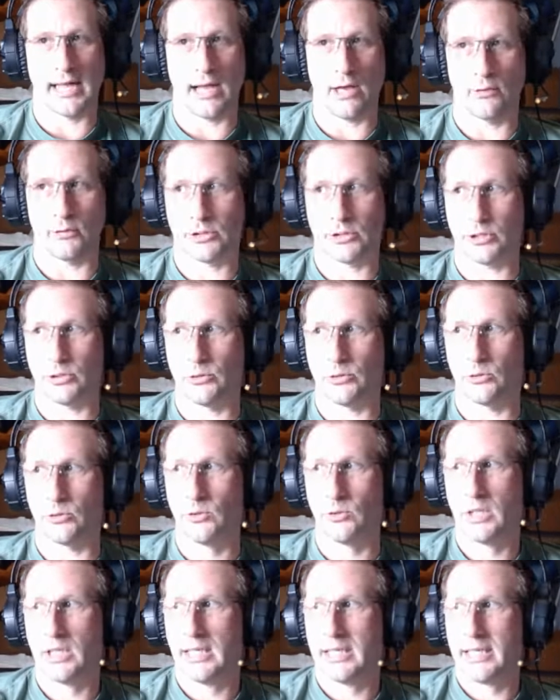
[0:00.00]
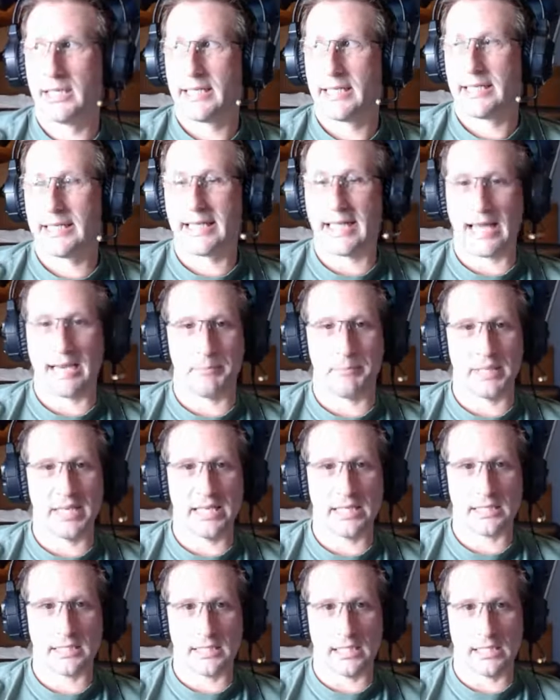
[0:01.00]
out to get a
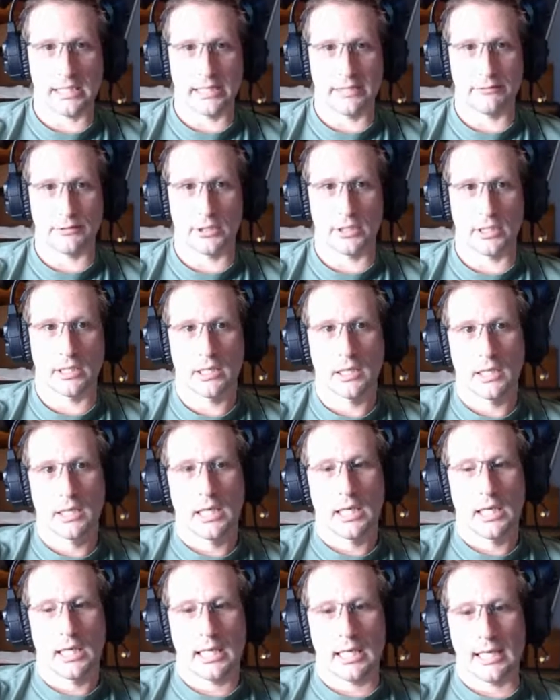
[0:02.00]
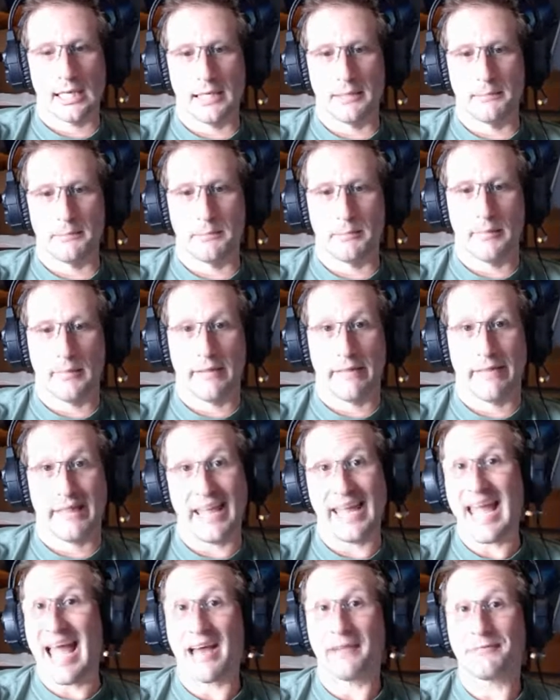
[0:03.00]
pizza delivered.
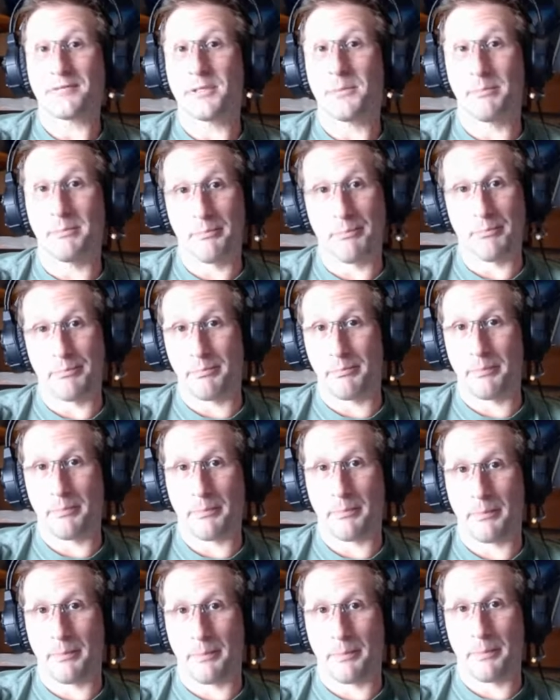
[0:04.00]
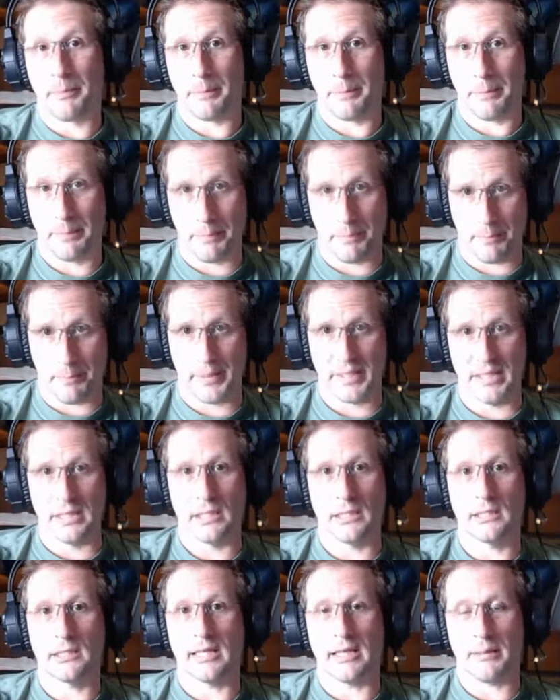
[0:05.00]
They have to
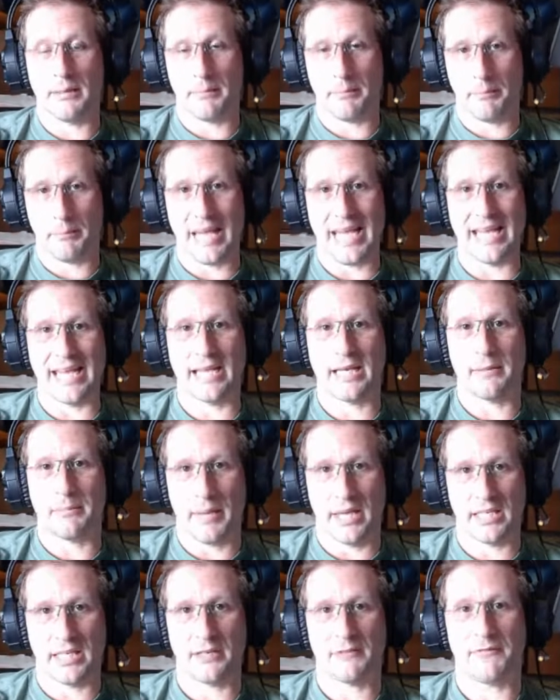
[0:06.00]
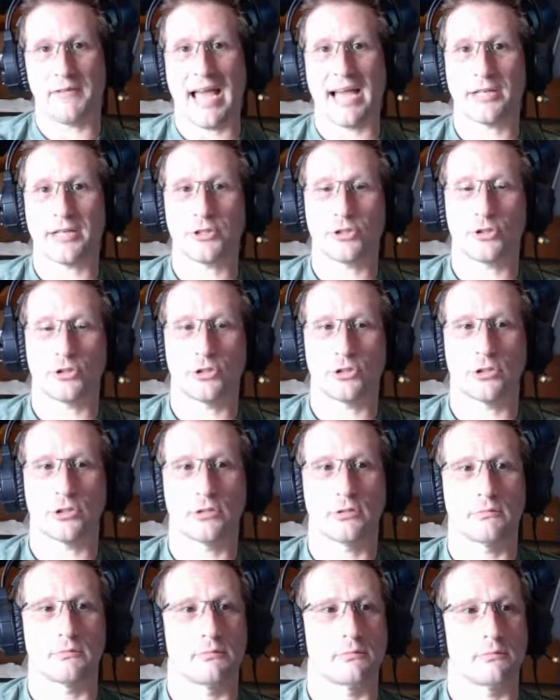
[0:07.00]
build, make,
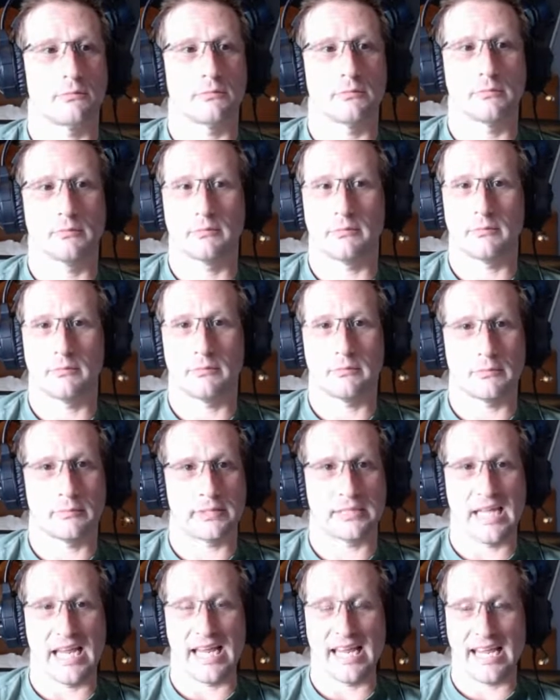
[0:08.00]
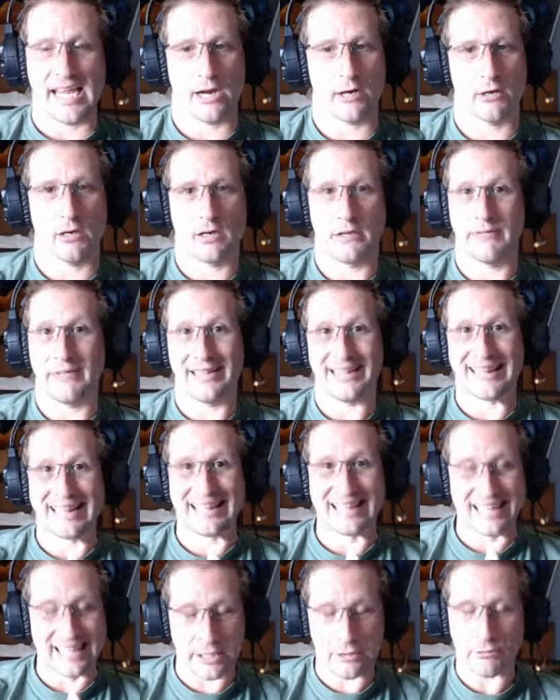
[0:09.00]
manufacture, take care of
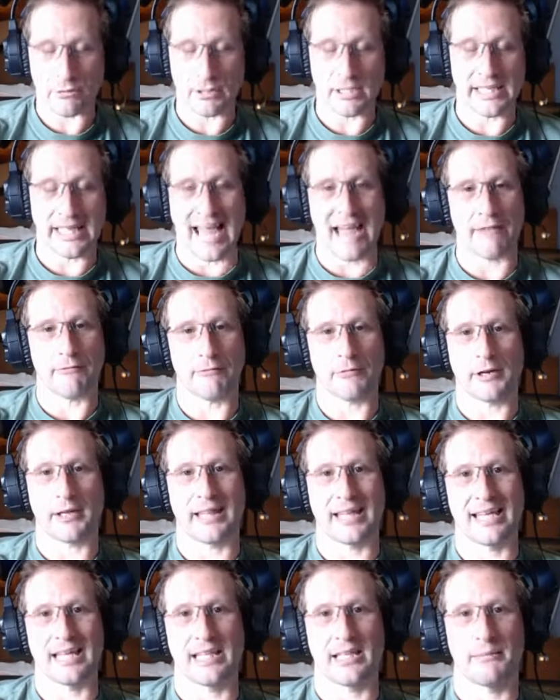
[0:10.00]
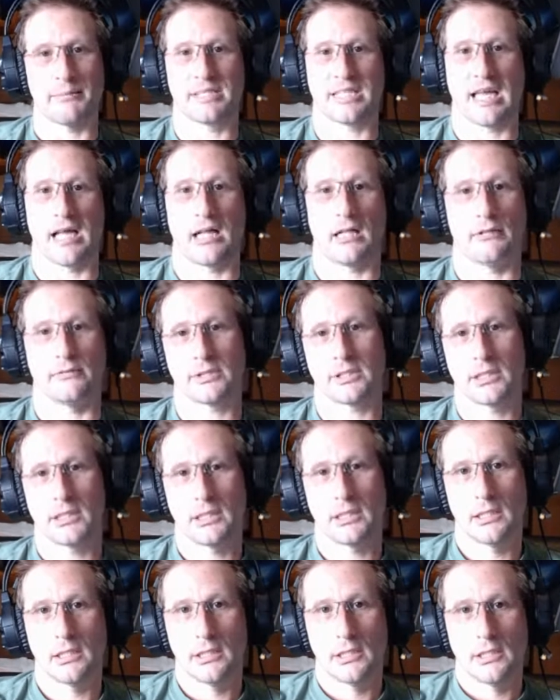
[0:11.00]
literally everything themselves.
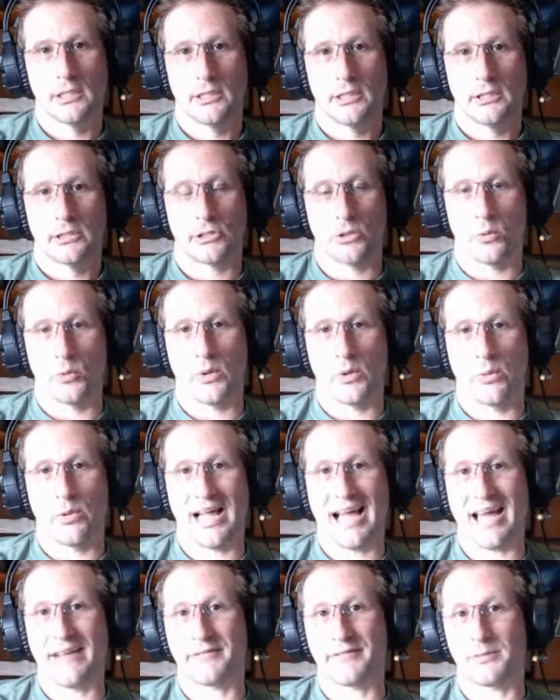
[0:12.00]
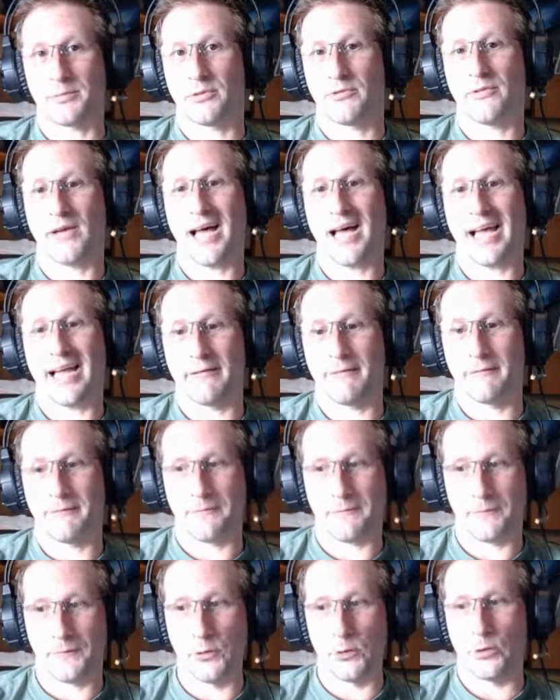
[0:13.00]
So we will have to provide
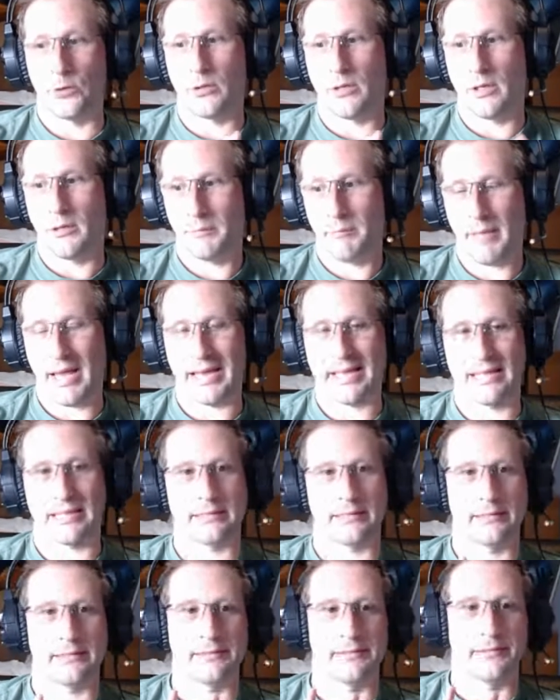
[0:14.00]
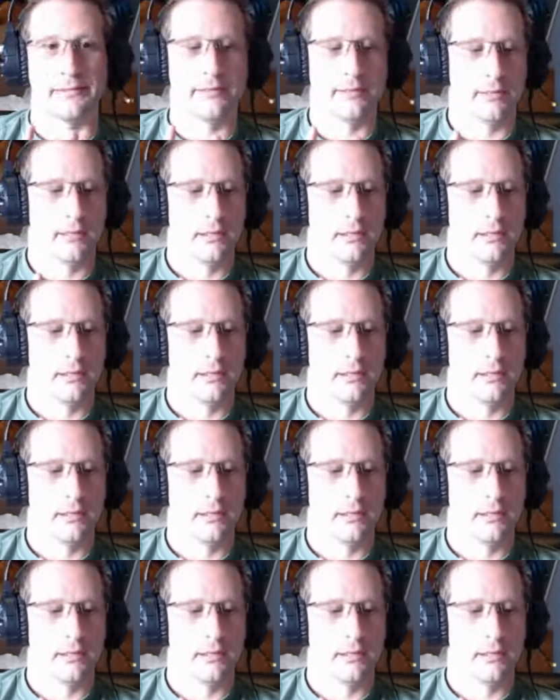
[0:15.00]
food, medicine,